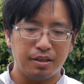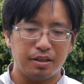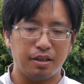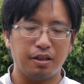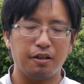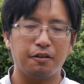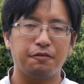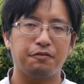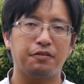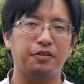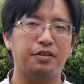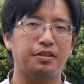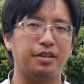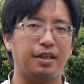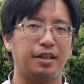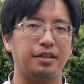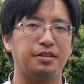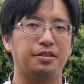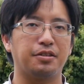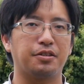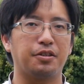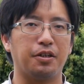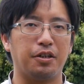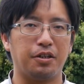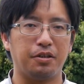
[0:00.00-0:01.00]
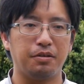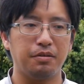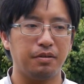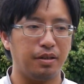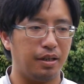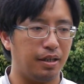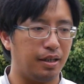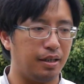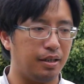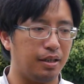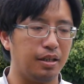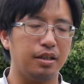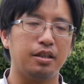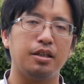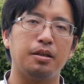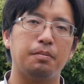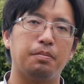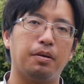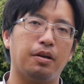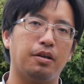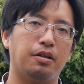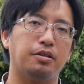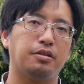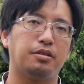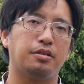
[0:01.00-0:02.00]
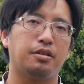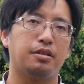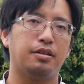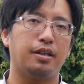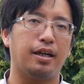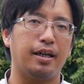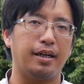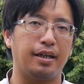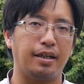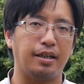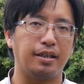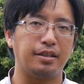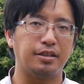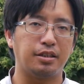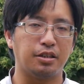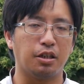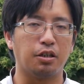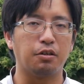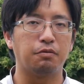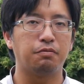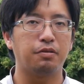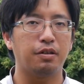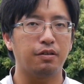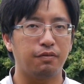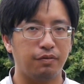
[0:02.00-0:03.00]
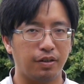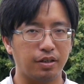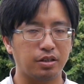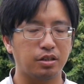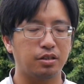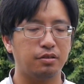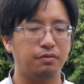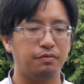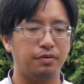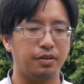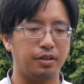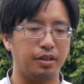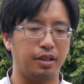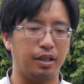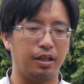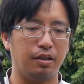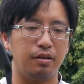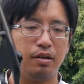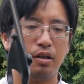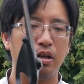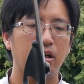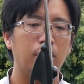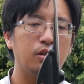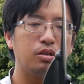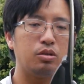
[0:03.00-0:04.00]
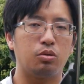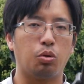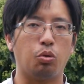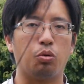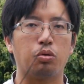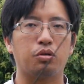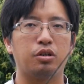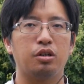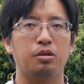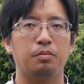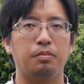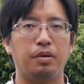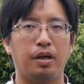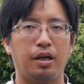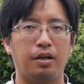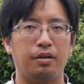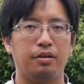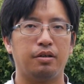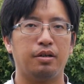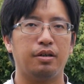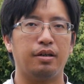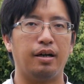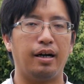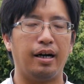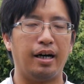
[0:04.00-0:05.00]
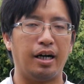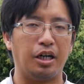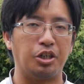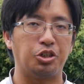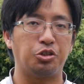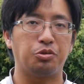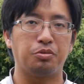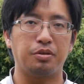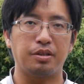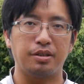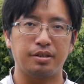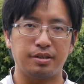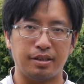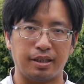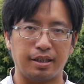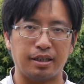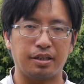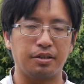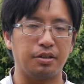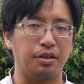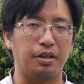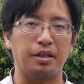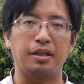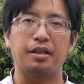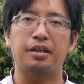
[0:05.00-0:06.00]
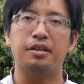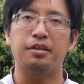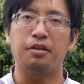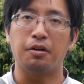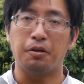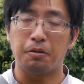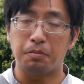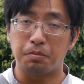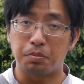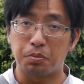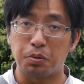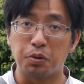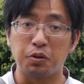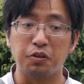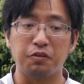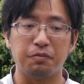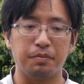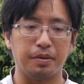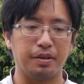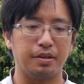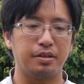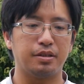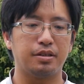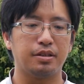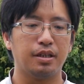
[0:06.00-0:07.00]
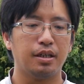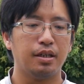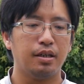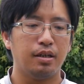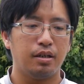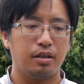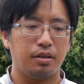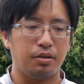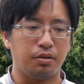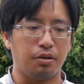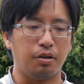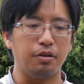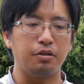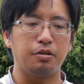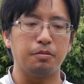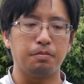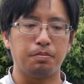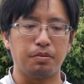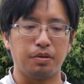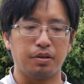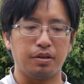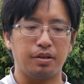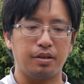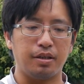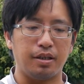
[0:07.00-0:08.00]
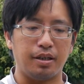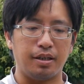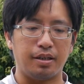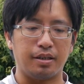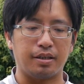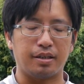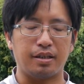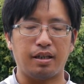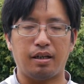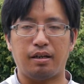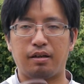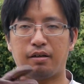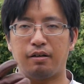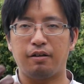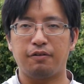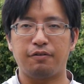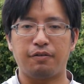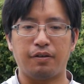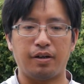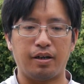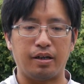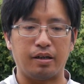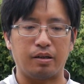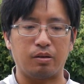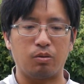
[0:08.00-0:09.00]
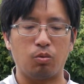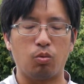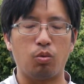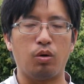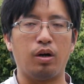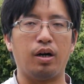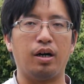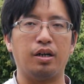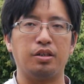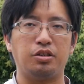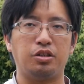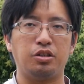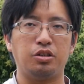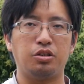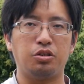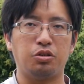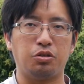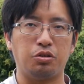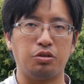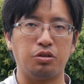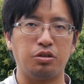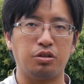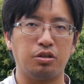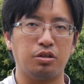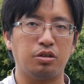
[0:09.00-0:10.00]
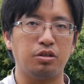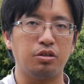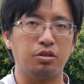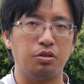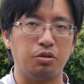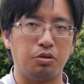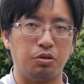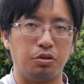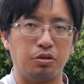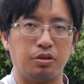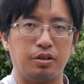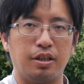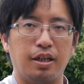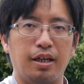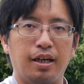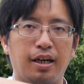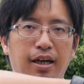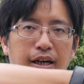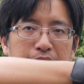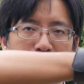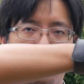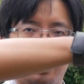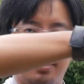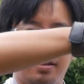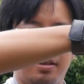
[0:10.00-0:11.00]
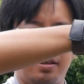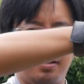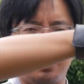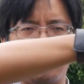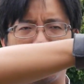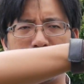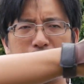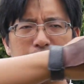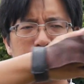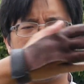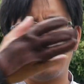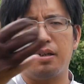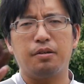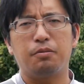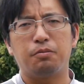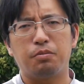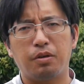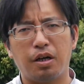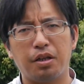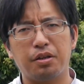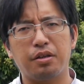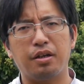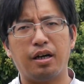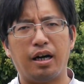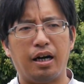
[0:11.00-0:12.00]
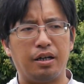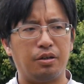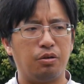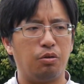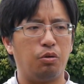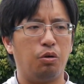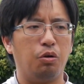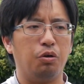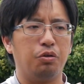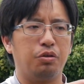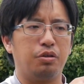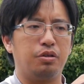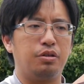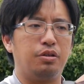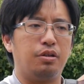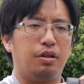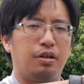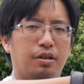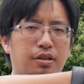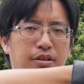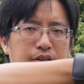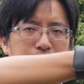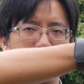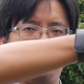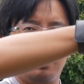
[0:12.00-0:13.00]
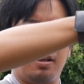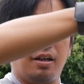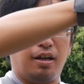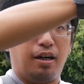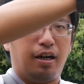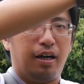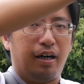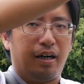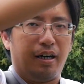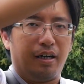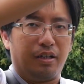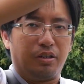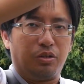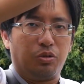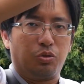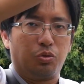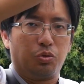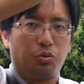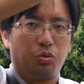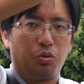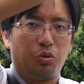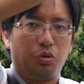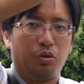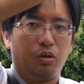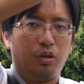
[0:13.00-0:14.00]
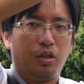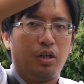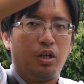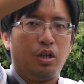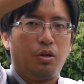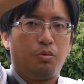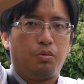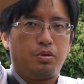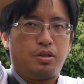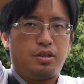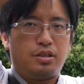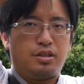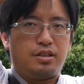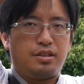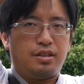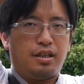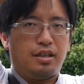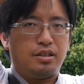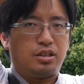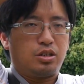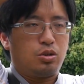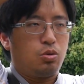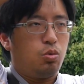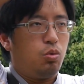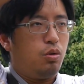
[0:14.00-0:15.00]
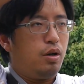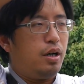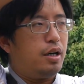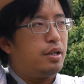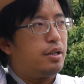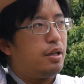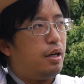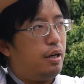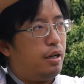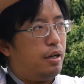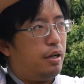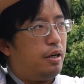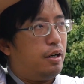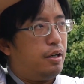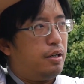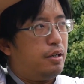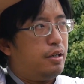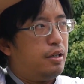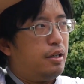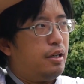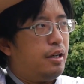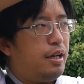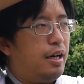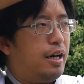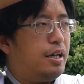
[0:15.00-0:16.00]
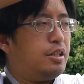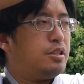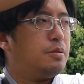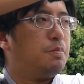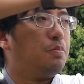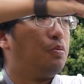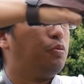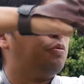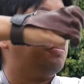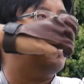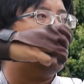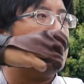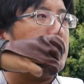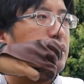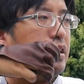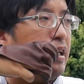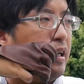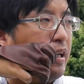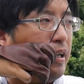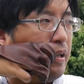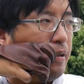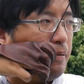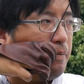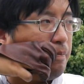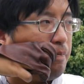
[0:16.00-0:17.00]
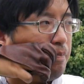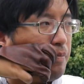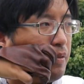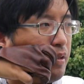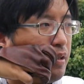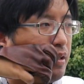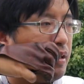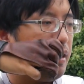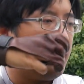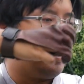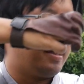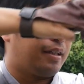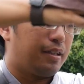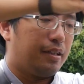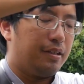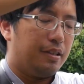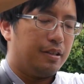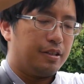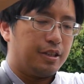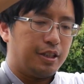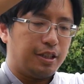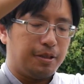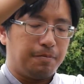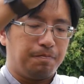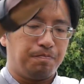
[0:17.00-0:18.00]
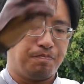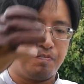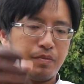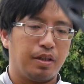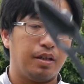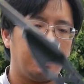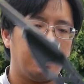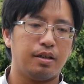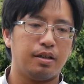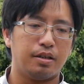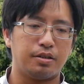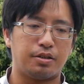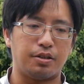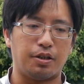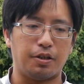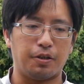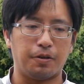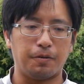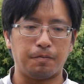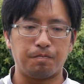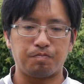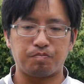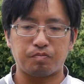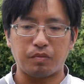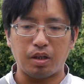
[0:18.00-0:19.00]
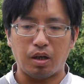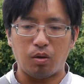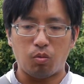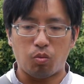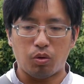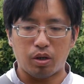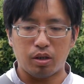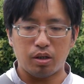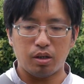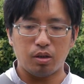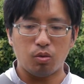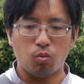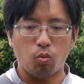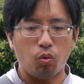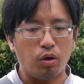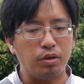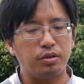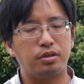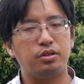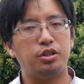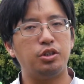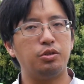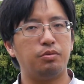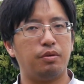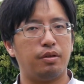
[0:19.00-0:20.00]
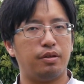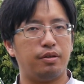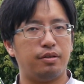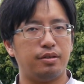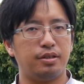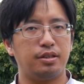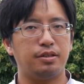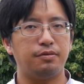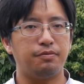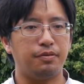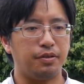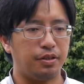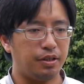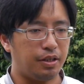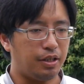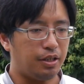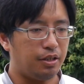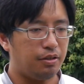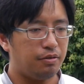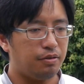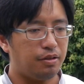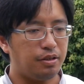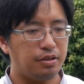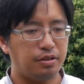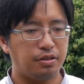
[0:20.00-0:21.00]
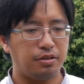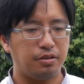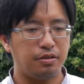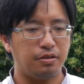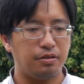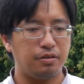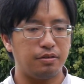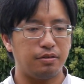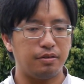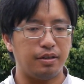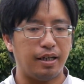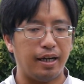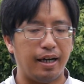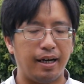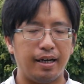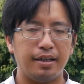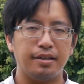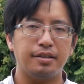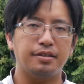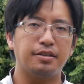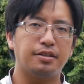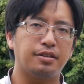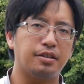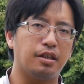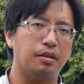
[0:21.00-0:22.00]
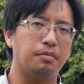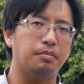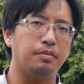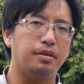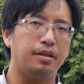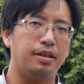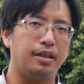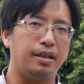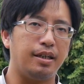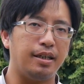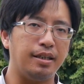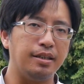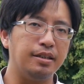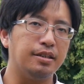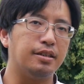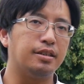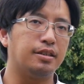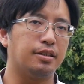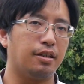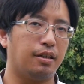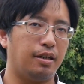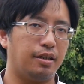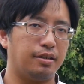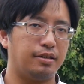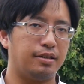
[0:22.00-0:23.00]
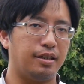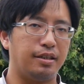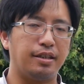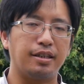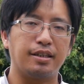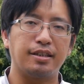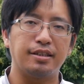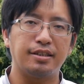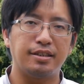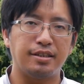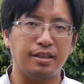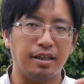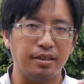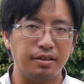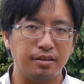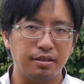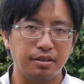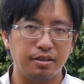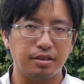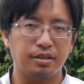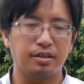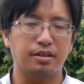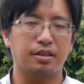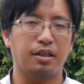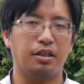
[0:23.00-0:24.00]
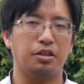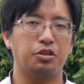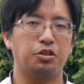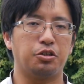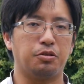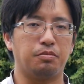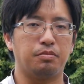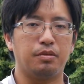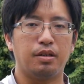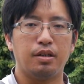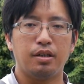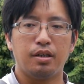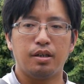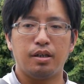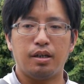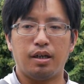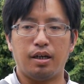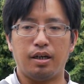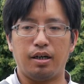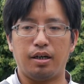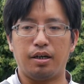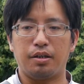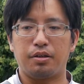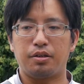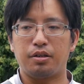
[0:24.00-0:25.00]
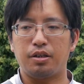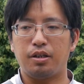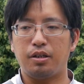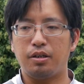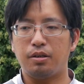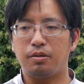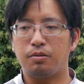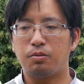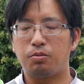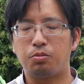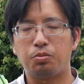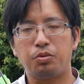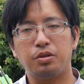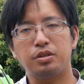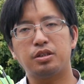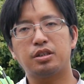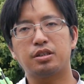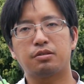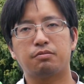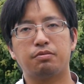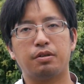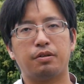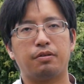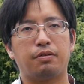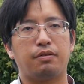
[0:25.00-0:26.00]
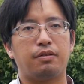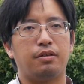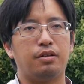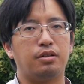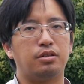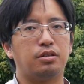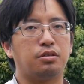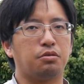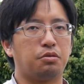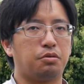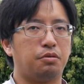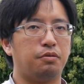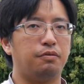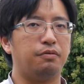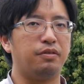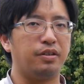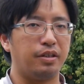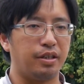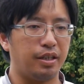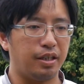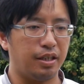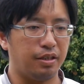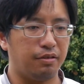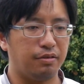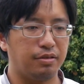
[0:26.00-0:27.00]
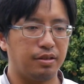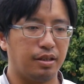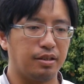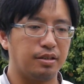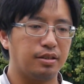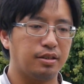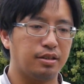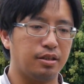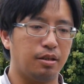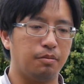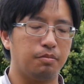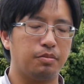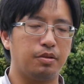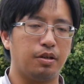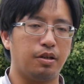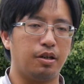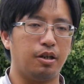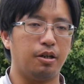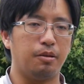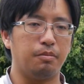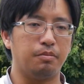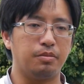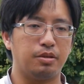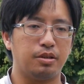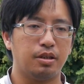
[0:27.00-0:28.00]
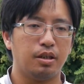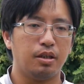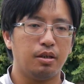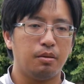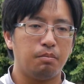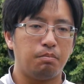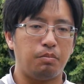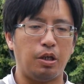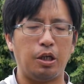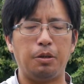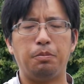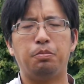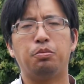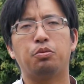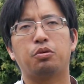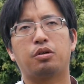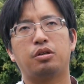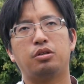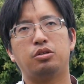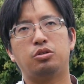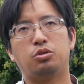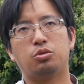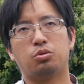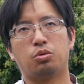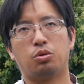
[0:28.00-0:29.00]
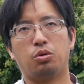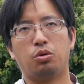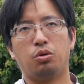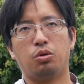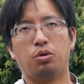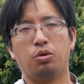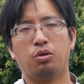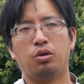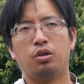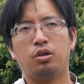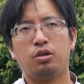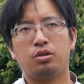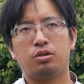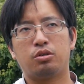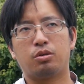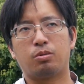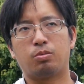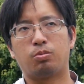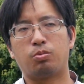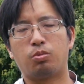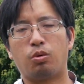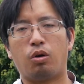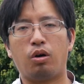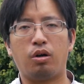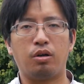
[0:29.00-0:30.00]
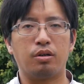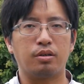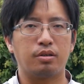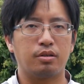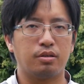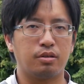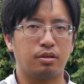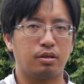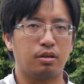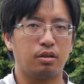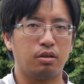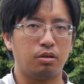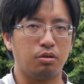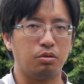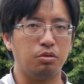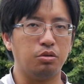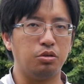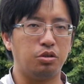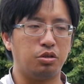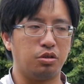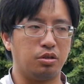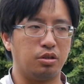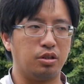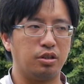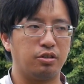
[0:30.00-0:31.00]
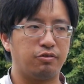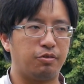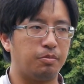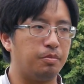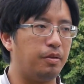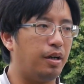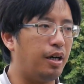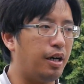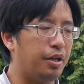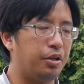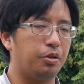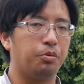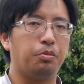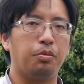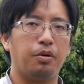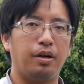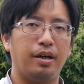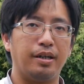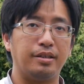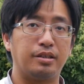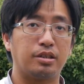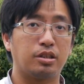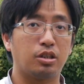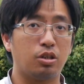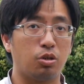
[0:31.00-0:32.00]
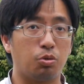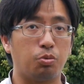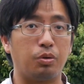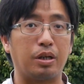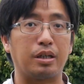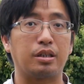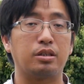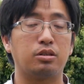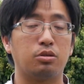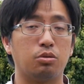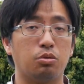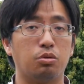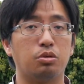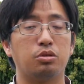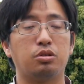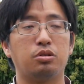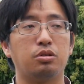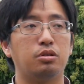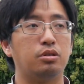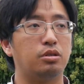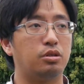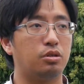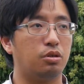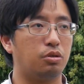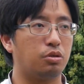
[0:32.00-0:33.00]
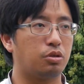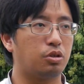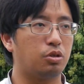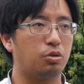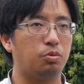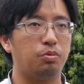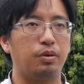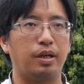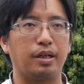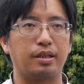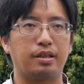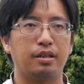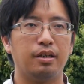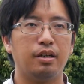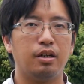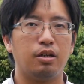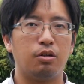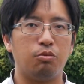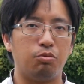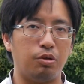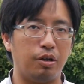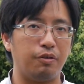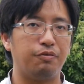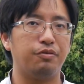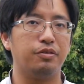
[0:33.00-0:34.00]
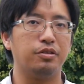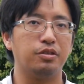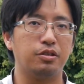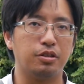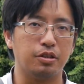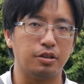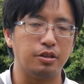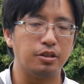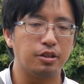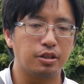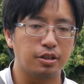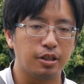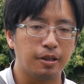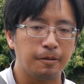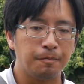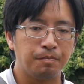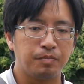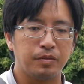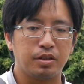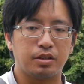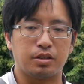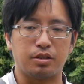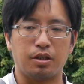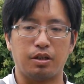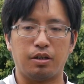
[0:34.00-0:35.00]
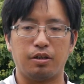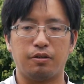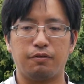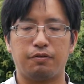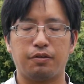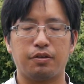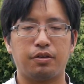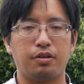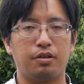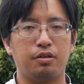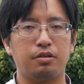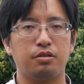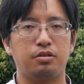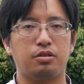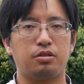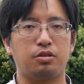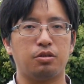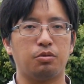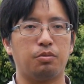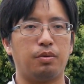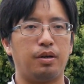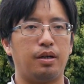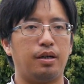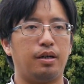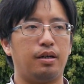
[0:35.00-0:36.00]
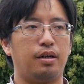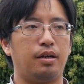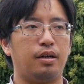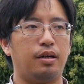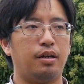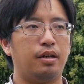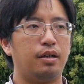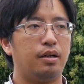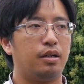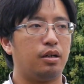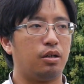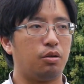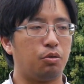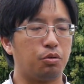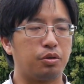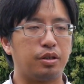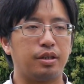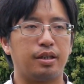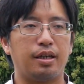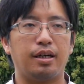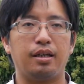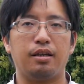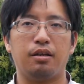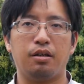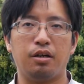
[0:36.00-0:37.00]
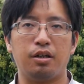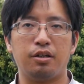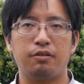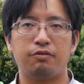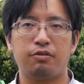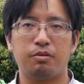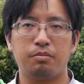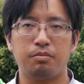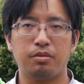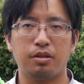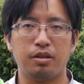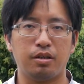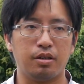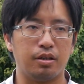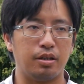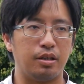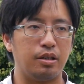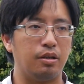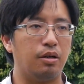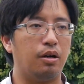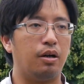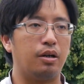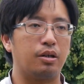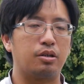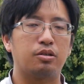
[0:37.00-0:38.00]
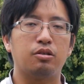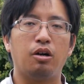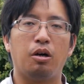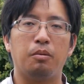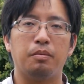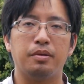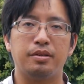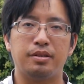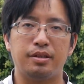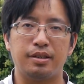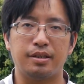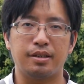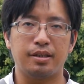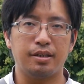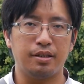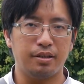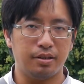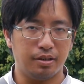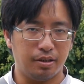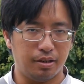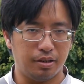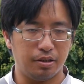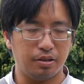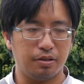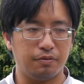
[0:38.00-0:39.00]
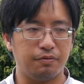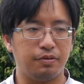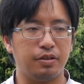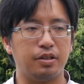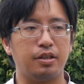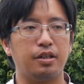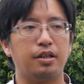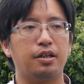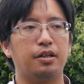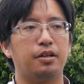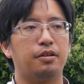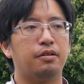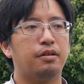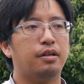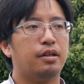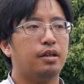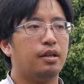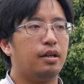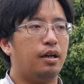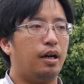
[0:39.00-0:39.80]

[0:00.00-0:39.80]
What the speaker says: Now, a few days ago, Lilly posted a self-reflection video talking about her archery technique and her improvements, notably in clarifying why she chooses to use a rather unorthodox high draw, which starts quite high and she pulls it down like this. So what I want to do in this video is to add some insight and extend the discussion. The risk with this sort of video is that sometimes people can draw the wrong conclusions from otherwise correct sources or correct references. So for those who are looking at learning from Lilly or commenting in a video,